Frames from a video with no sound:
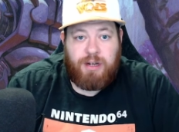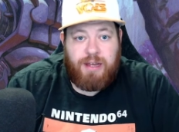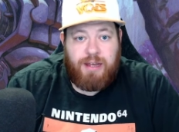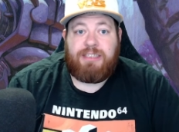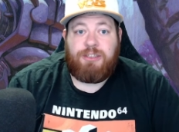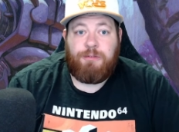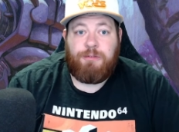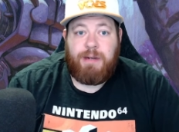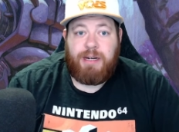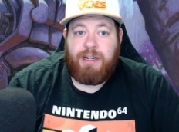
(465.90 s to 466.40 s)

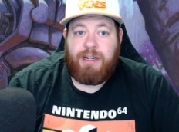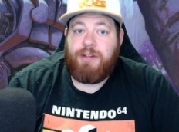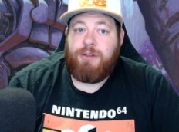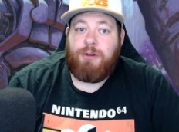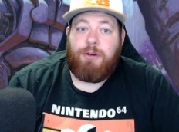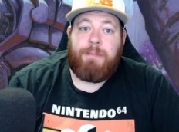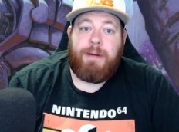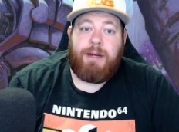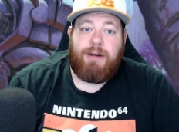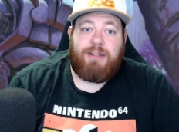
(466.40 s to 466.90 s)
who made another
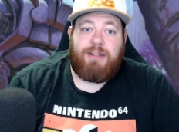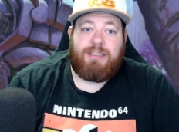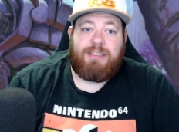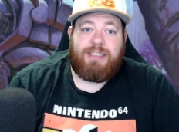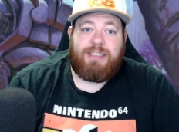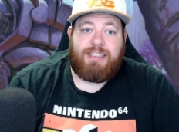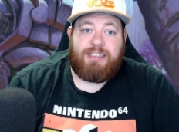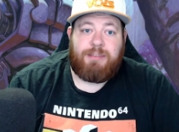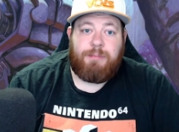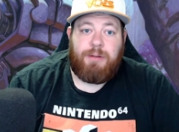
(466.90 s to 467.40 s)
appearance
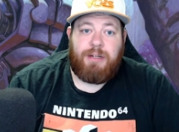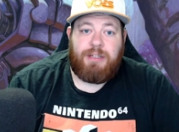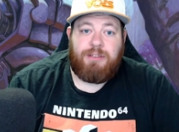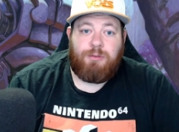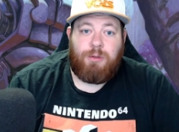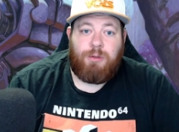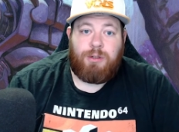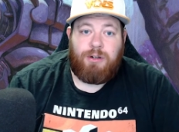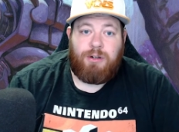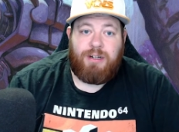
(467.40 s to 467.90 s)
as a
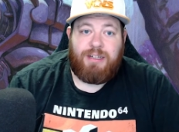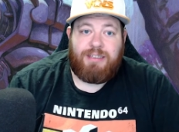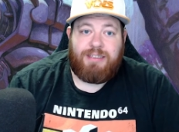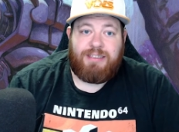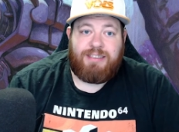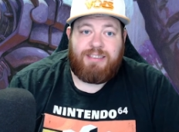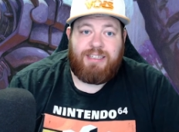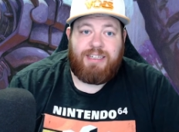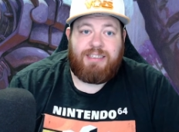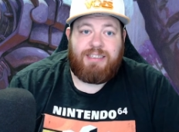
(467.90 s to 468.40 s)
Planeswalker in the
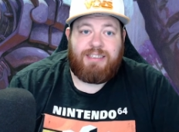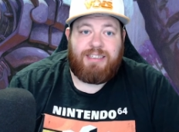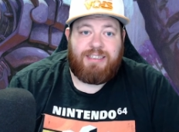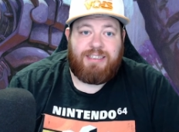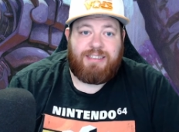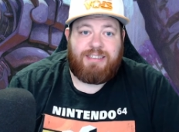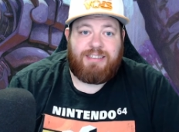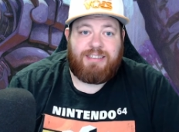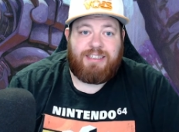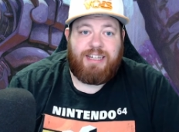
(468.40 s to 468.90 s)
set, and
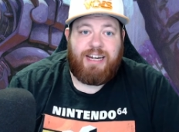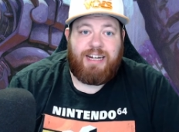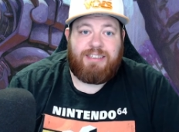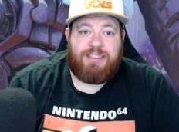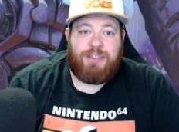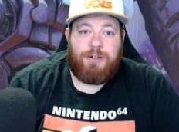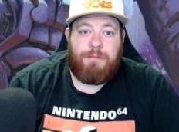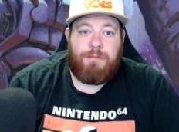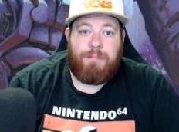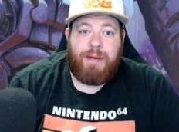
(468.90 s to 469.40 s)
this is
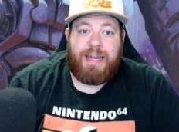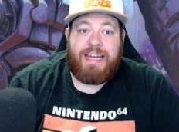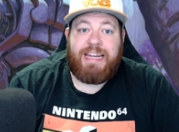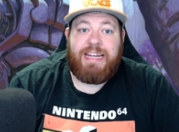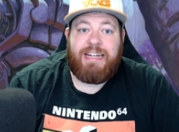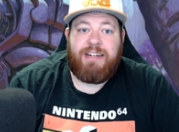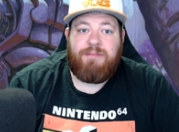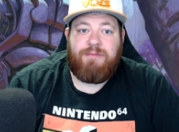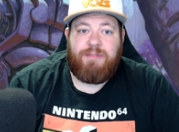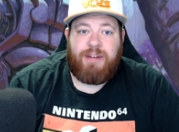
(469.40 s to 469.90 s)
Kaito
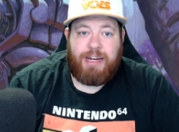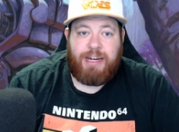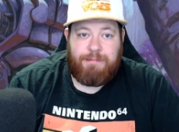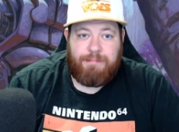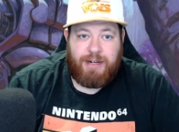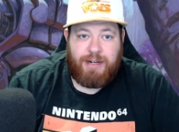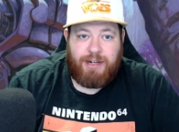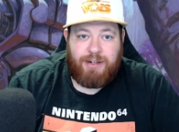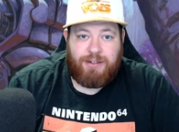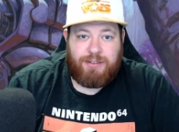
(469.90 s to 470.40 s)
Bane of
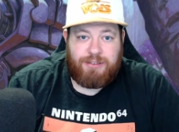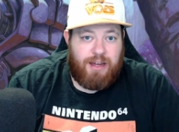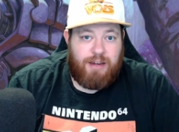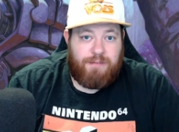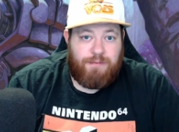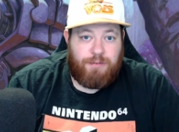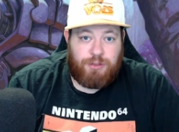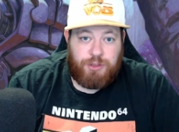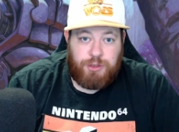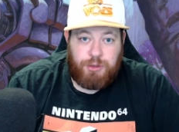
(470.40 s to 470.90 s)
Nightmares.
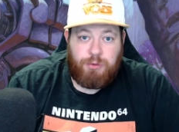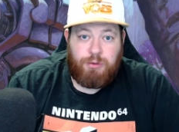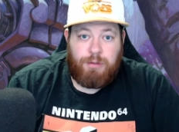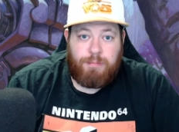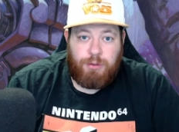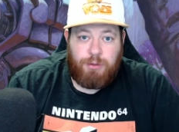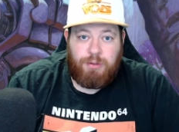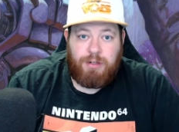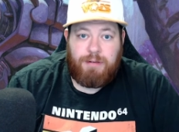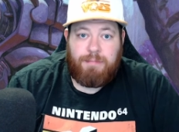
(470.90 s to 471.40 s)
For 2, a
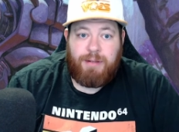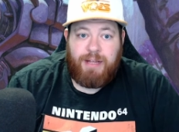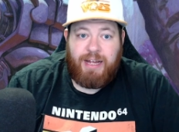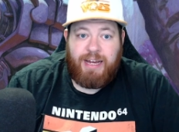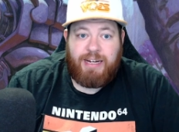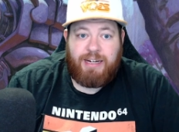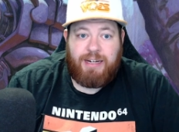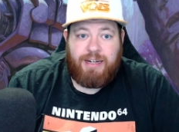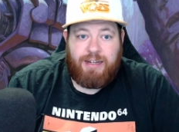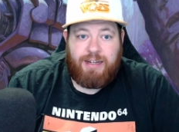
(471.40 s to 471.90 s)
blue and a
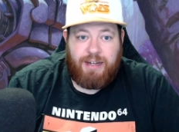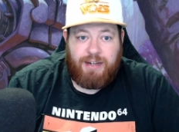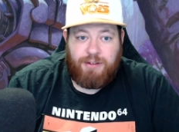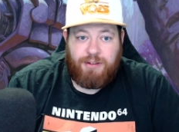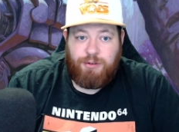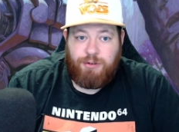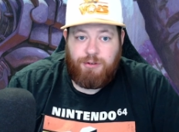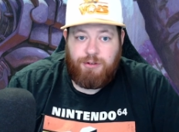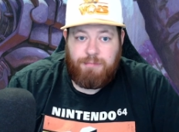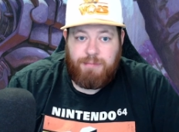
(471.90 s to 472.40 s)
black,
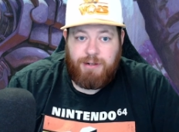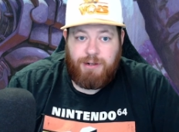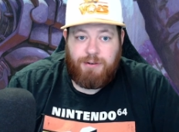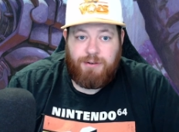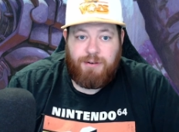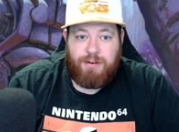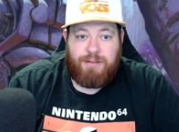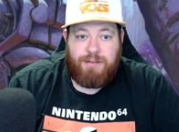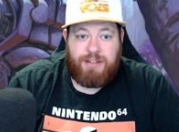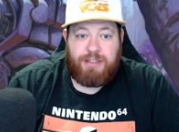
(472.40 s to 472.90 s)
another
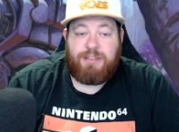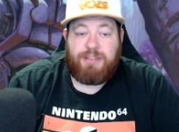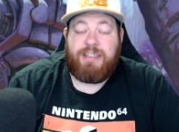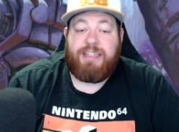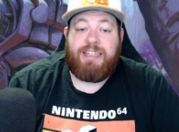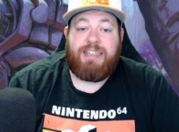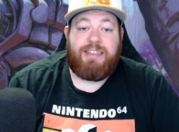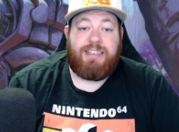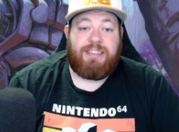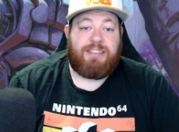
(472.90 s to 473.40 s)
Dimir.
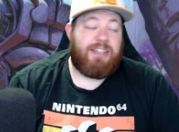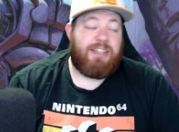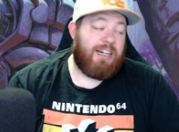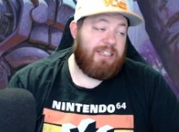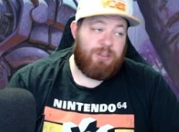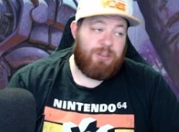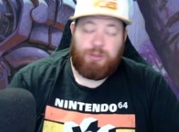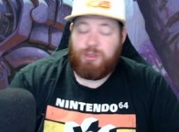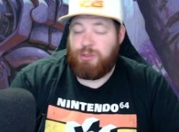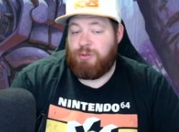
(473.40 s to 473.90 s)
This
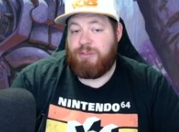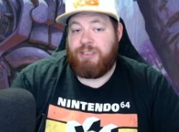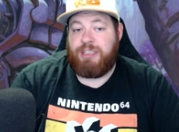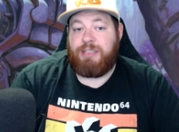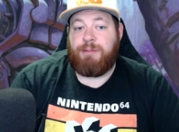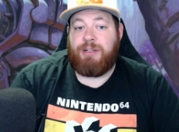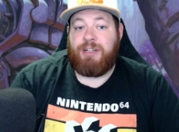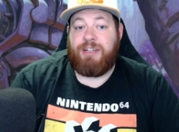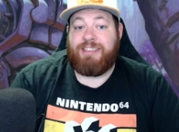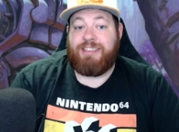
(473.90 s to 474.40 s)
Kaito is unique
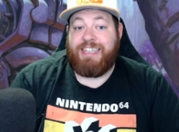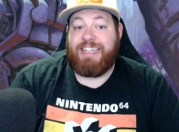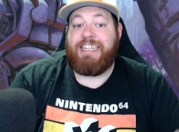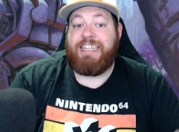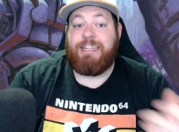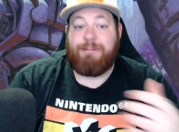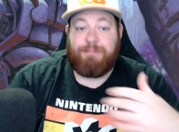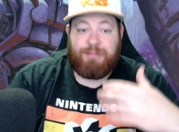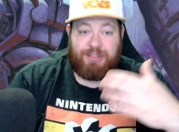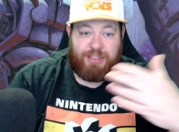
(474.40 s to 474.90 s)
because he
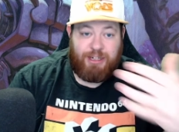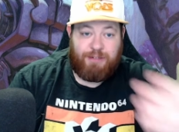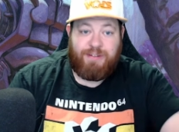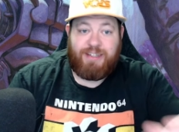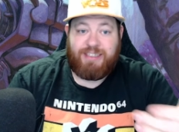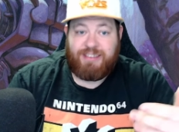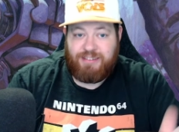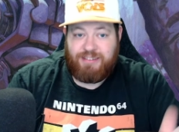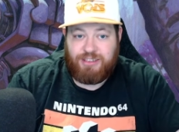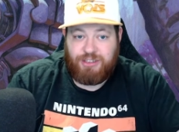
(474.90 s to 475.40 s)
himself
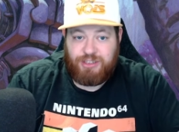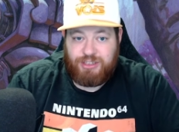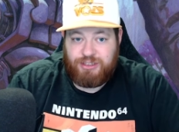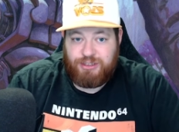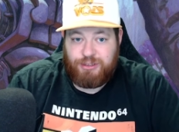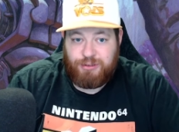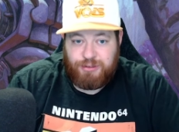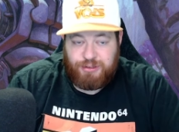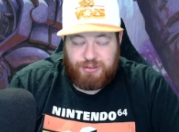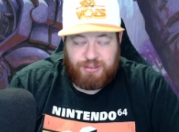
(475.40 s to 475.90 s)
has
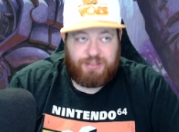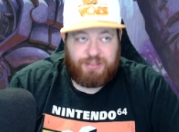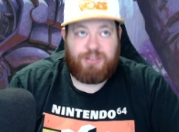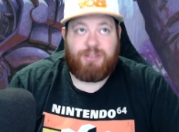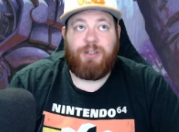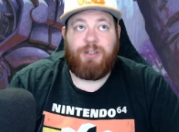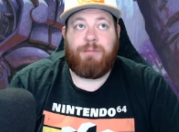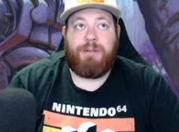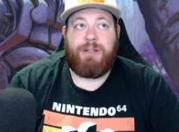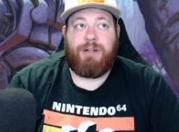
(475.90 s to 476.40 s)
ninjutsu, so this is
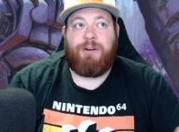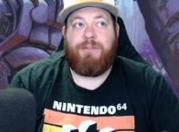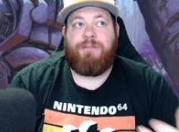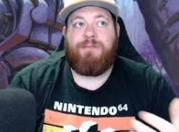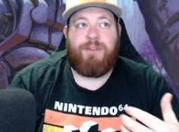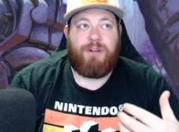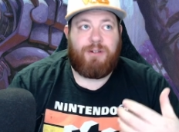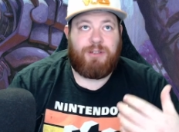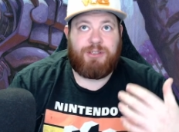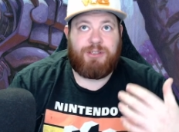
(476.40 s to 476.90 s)
going to be our
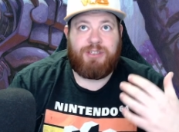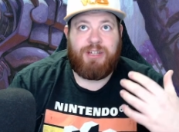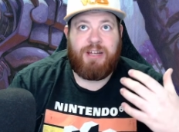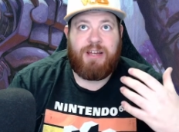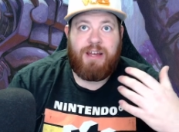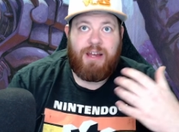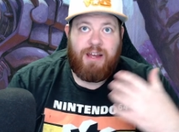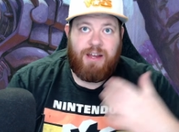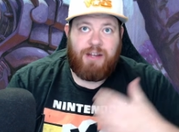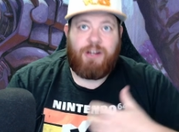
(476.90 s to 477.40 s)
first
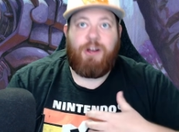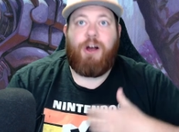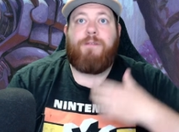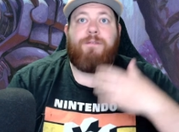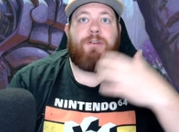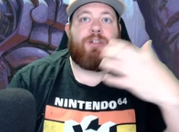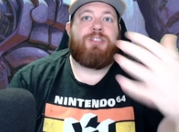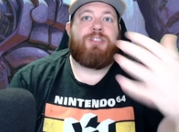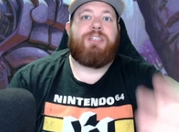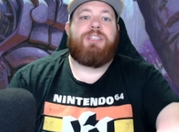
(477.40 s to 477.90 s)

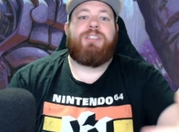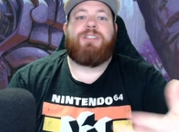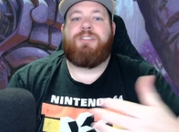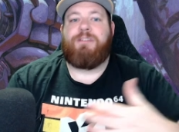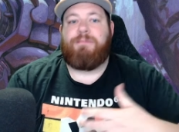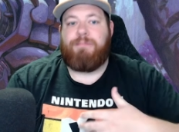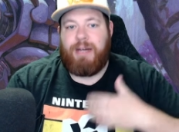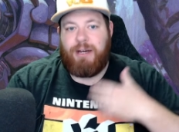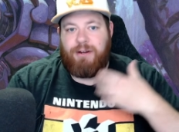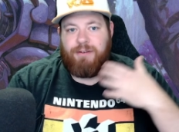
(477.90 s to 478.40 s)
conversation
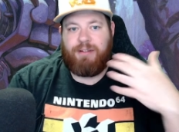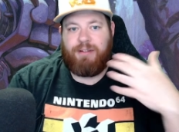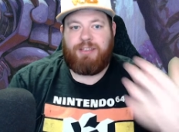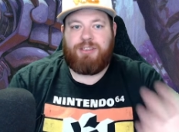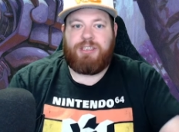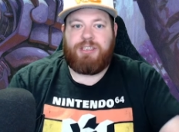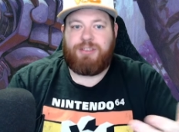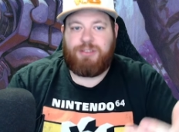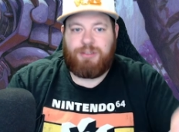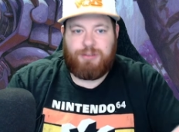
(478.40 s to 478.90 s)
about
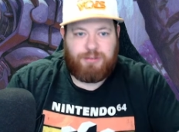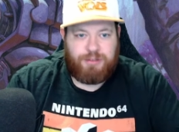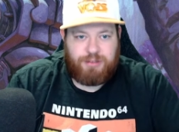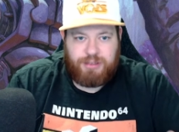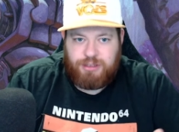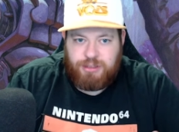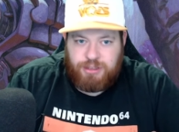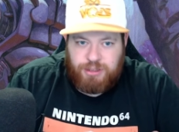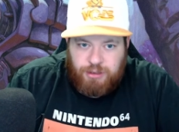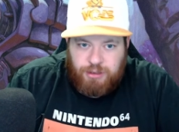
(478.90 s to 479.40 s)
ninjutsu. So
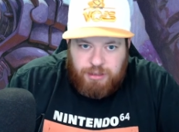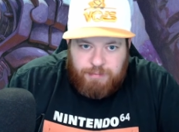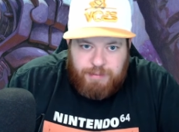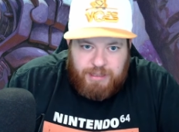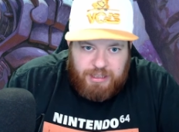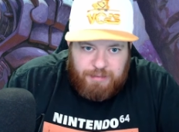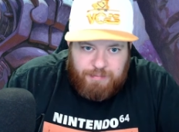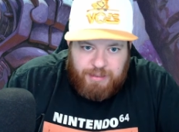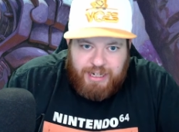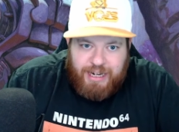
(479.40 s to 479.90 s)
let's just talk
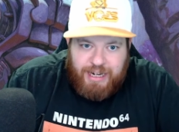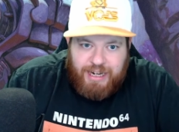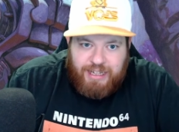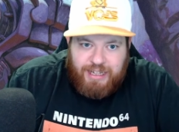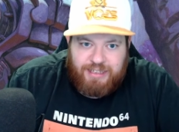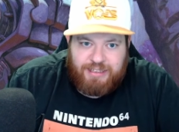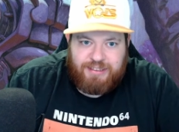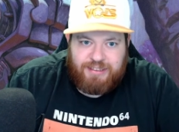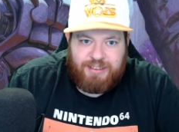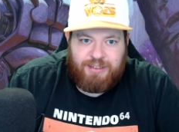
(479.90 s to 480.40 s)
about the mechanic
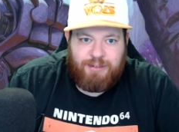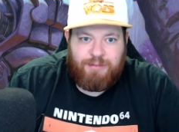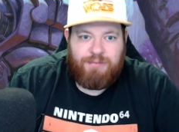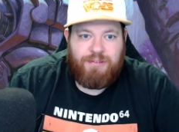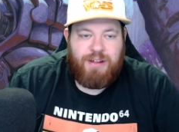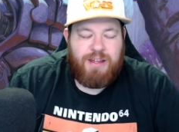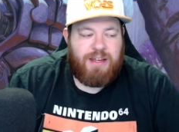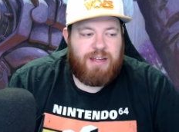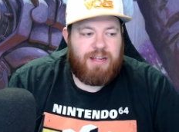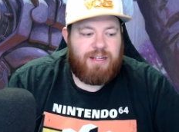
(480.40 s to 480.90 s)
itself.
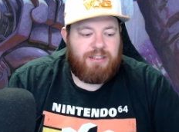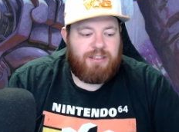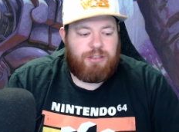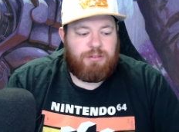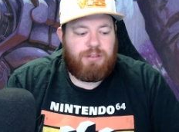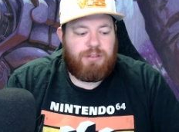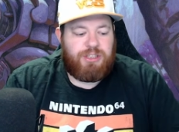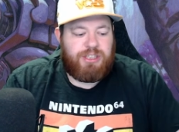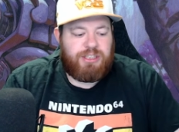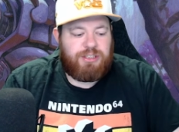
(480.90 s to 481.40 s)
So ninjutsu